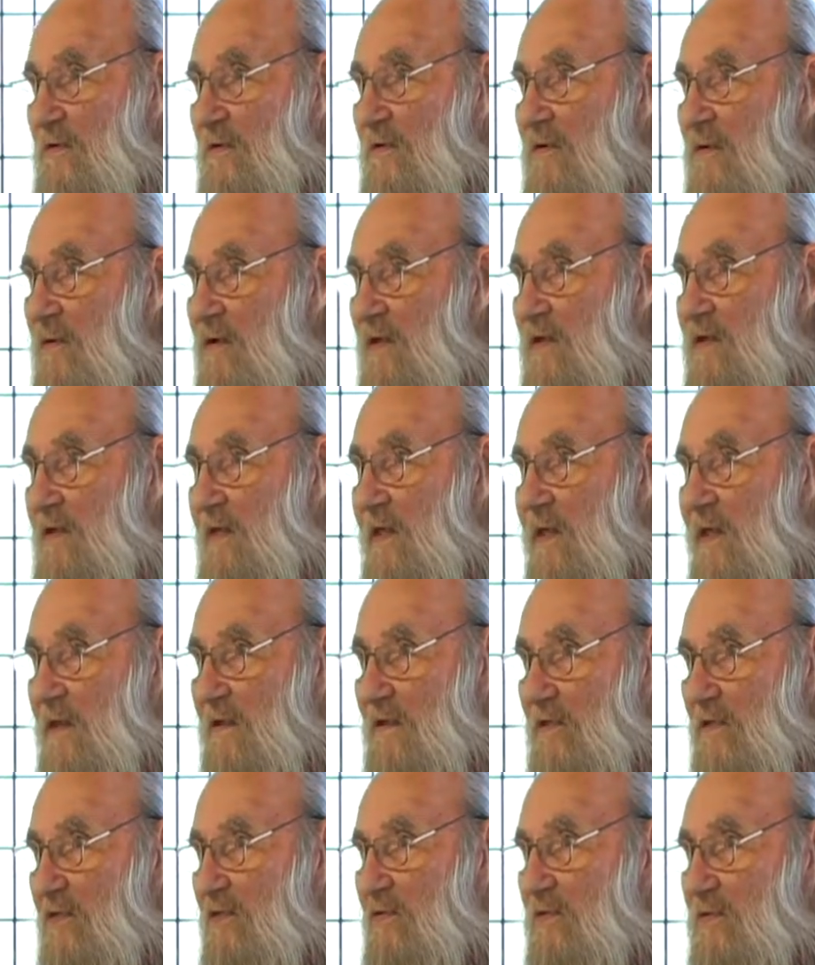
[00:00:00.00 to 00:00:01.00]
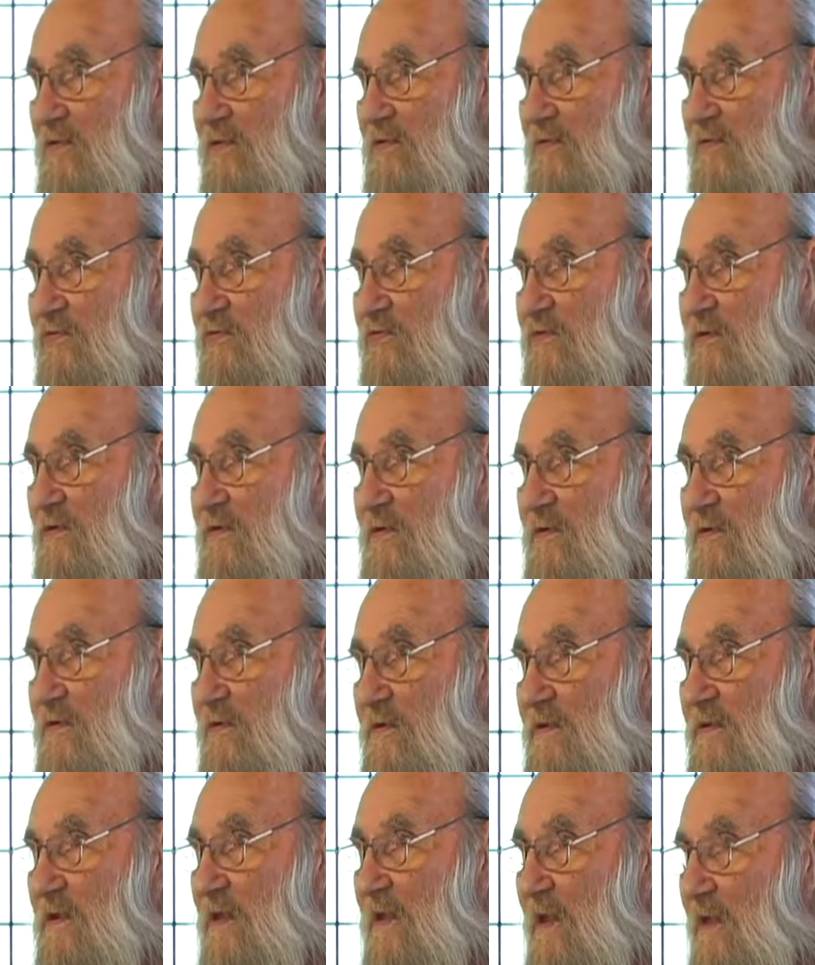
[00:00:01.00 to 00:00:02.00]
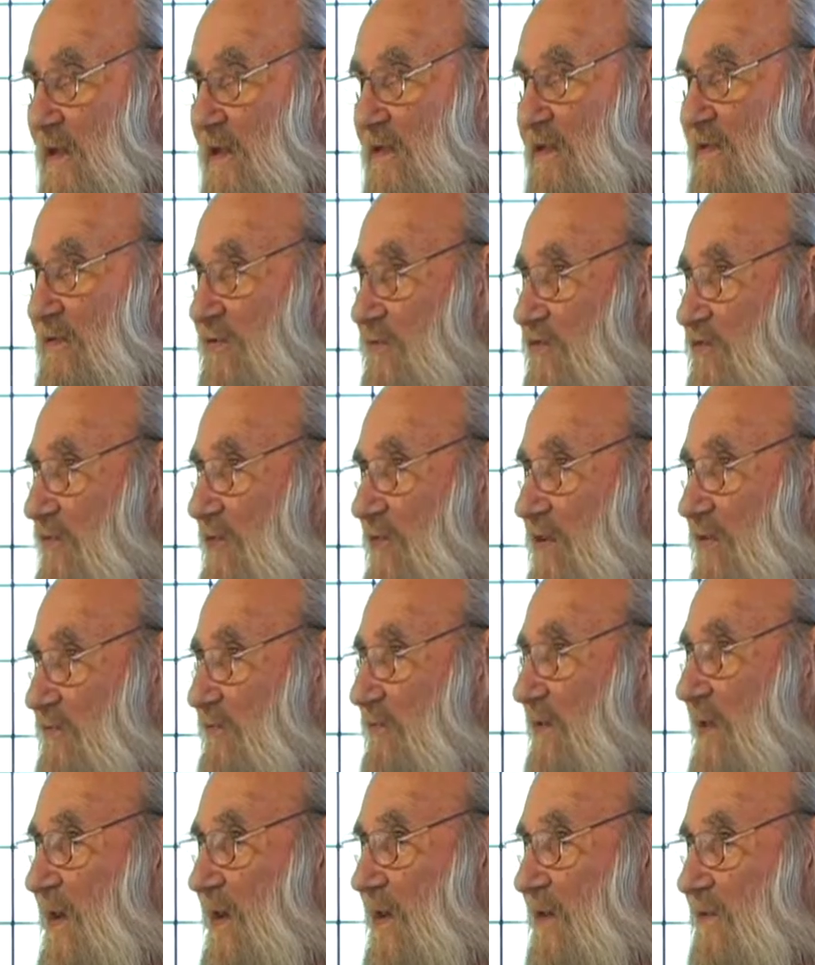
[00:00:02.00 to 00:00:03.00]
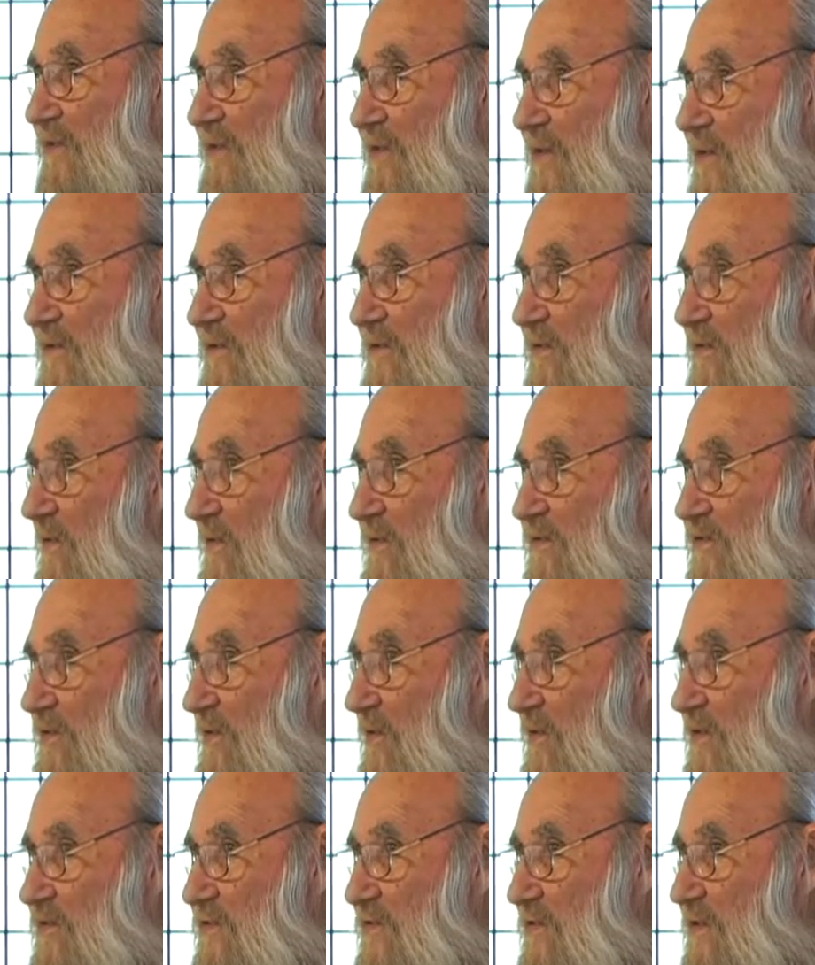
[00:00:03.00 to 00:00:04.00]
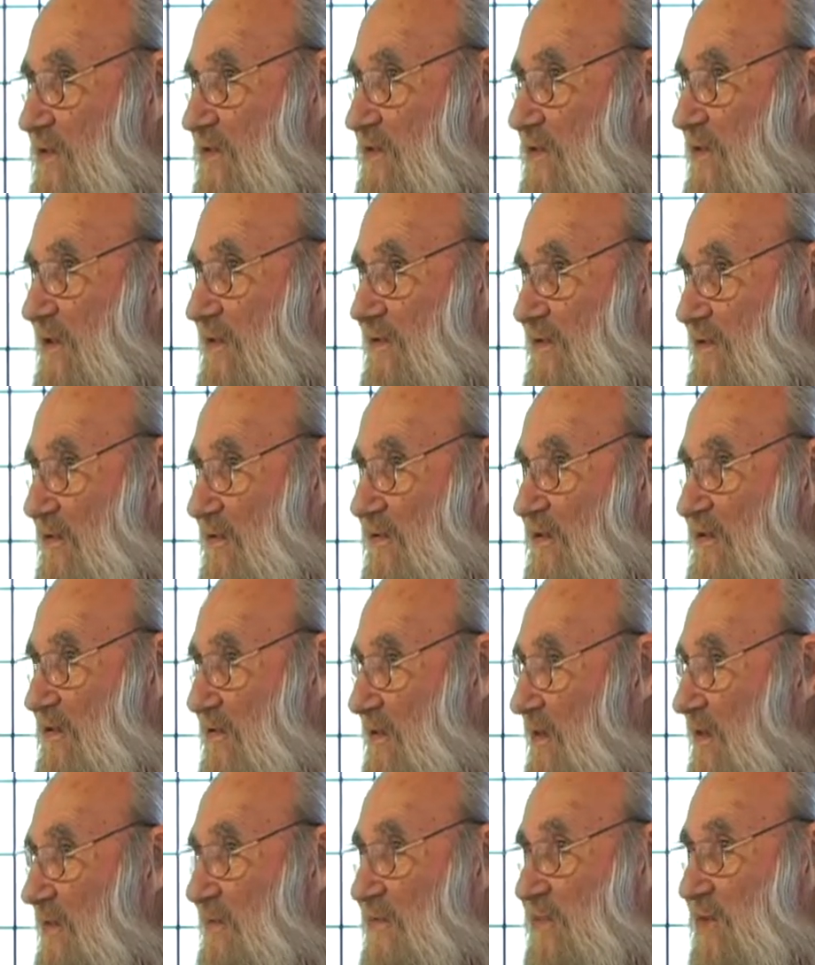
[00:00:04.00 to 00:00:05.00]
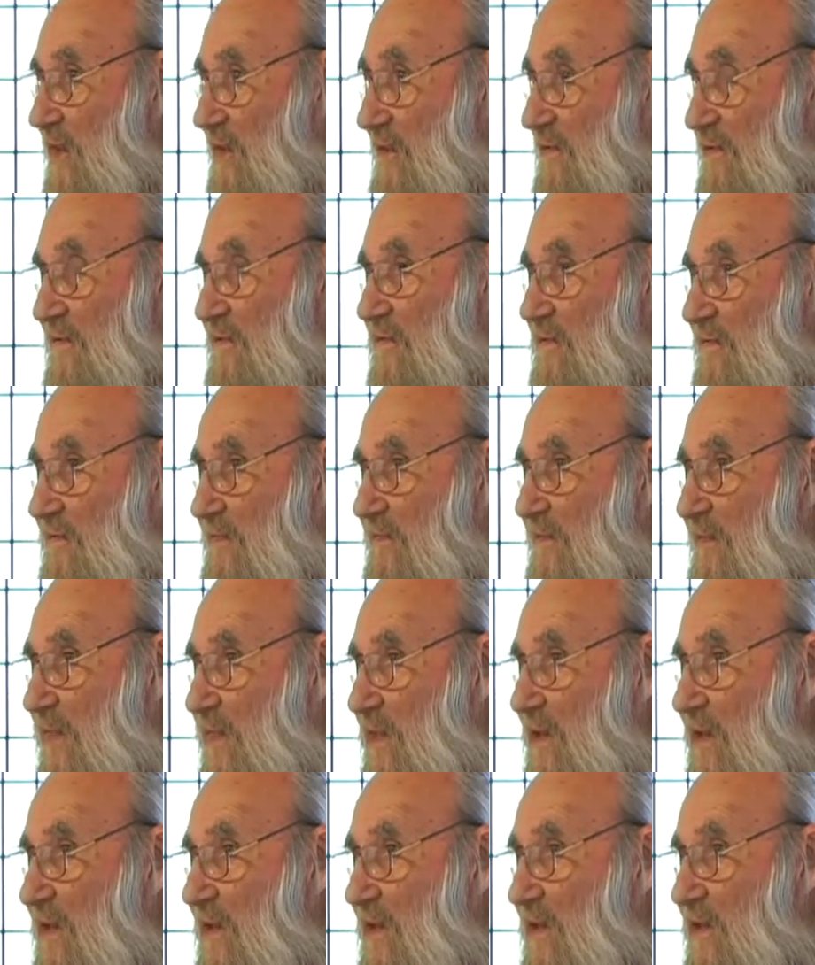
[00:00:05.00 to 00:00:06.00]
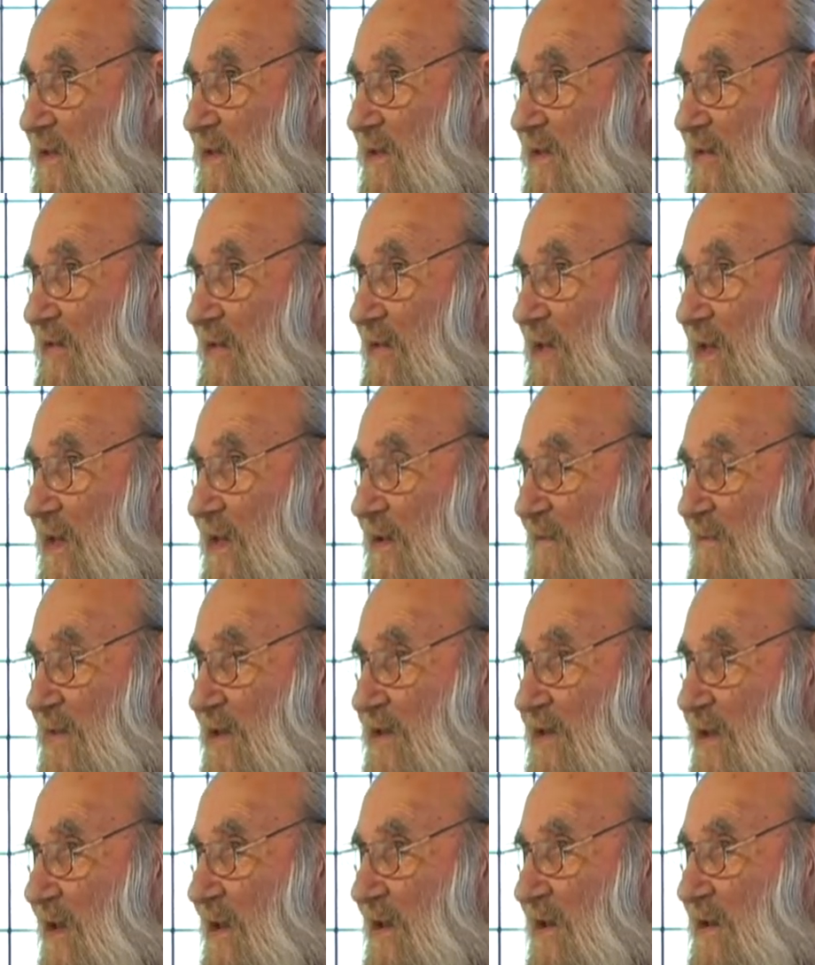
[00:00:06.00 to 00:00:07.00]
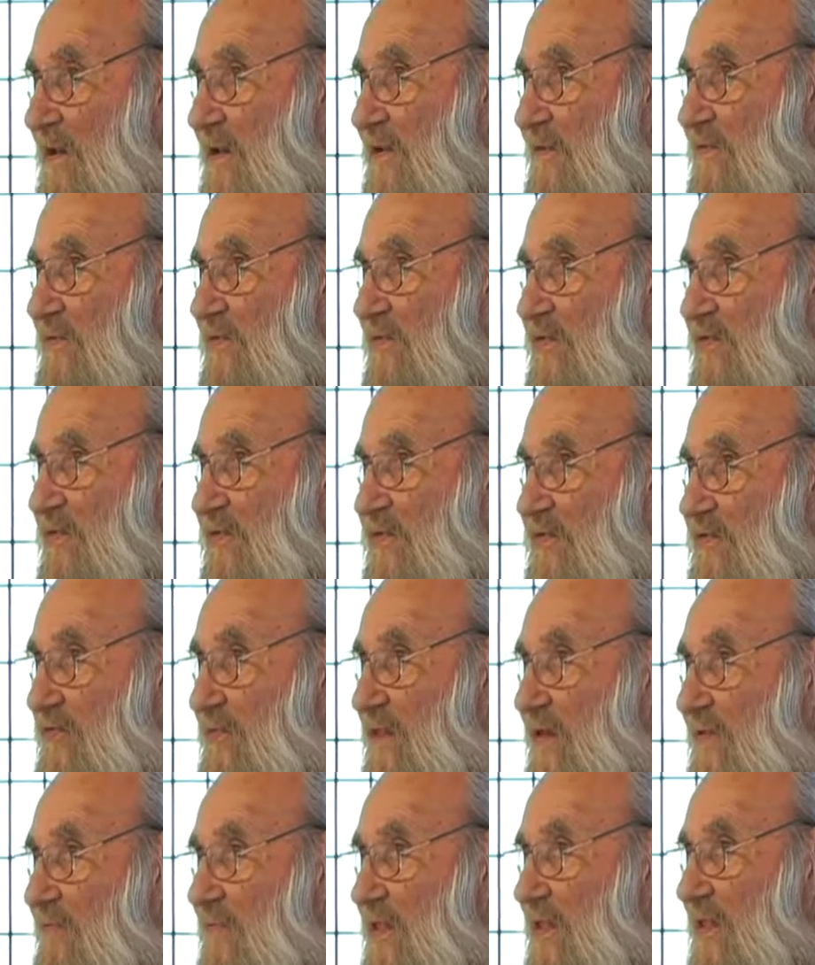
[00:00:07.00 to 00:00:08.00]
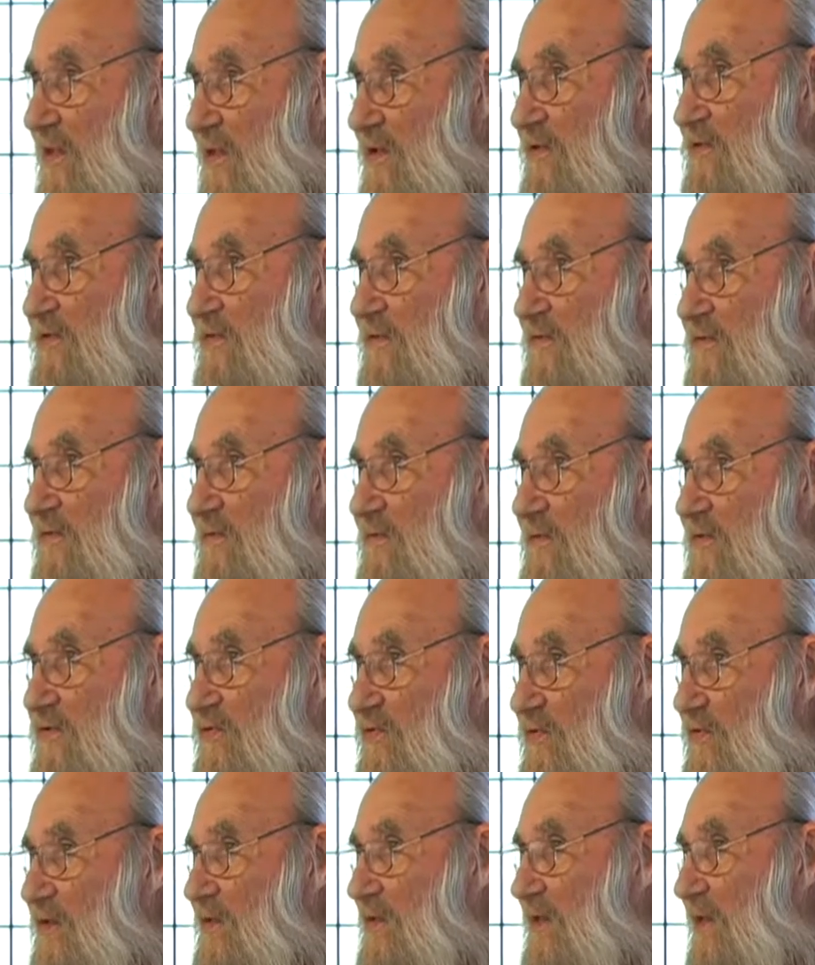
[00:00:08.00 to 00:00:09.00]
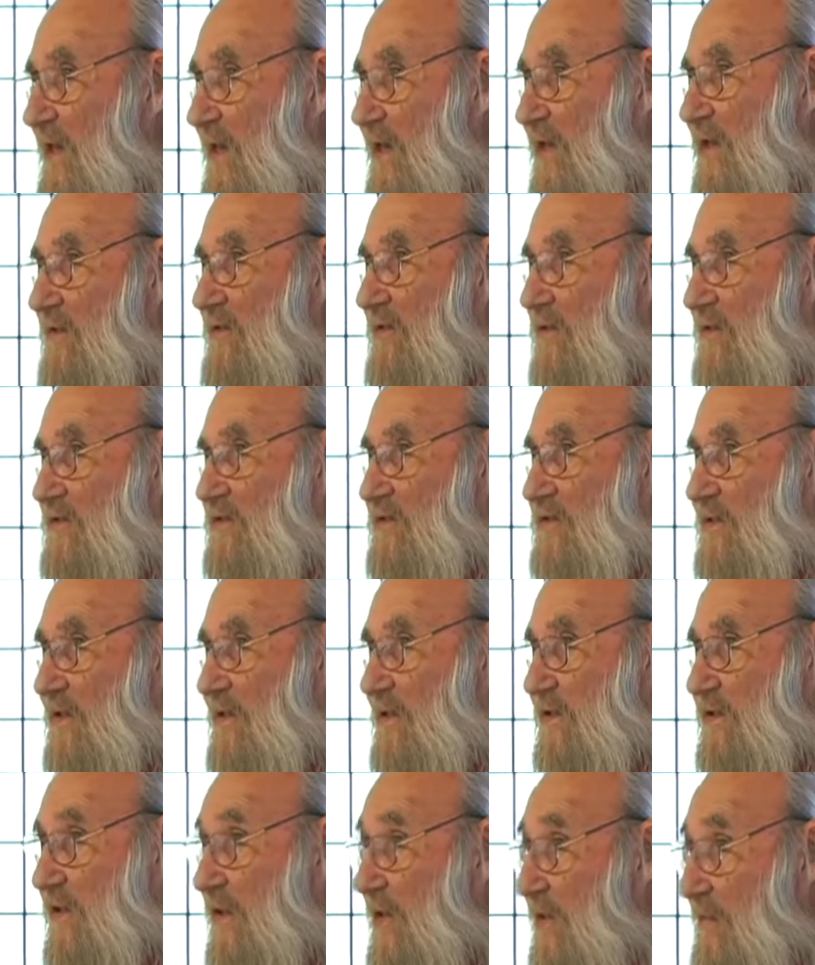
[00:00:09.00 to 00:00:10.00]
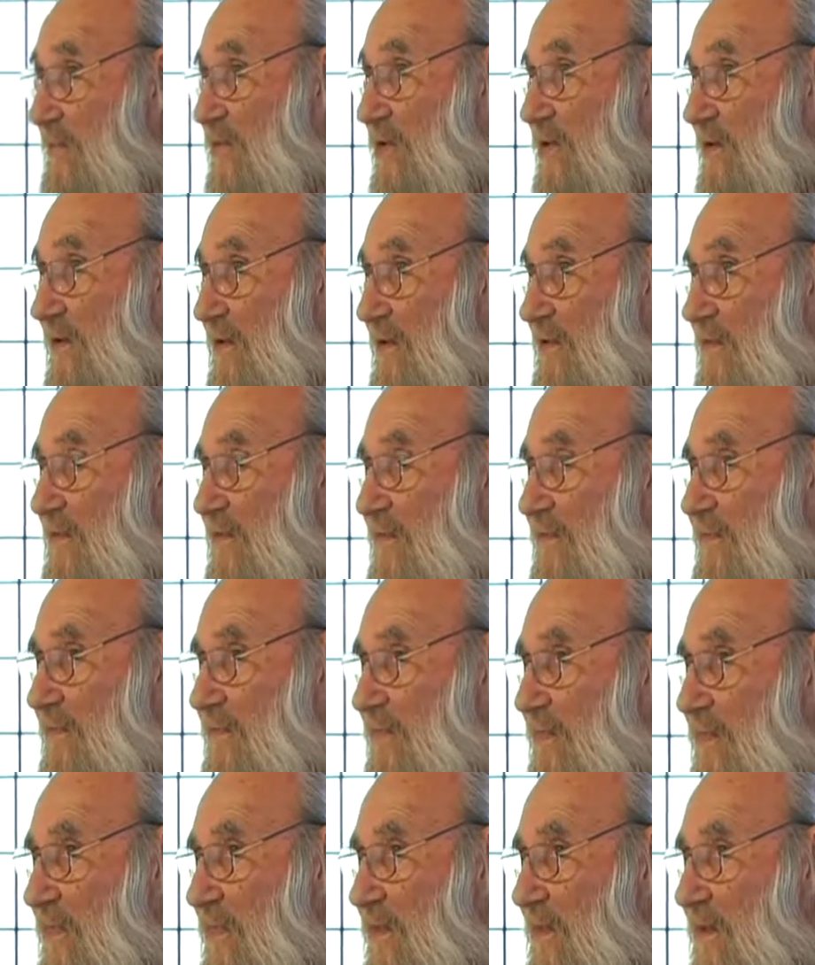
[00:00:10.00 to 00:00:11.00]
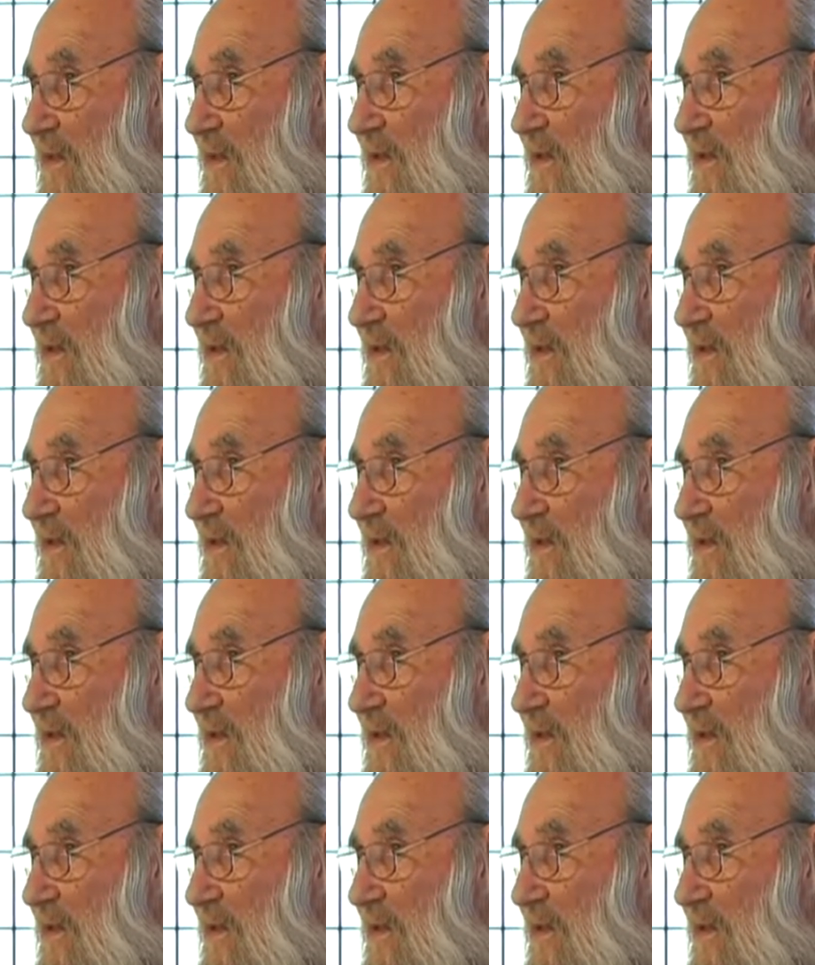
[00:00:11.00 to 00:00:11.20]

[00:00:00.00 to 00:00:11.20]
You look at early Anglo, you see that there's 25. The 26th letter didn't come yet, you know. But that comes with these revelations between language and number.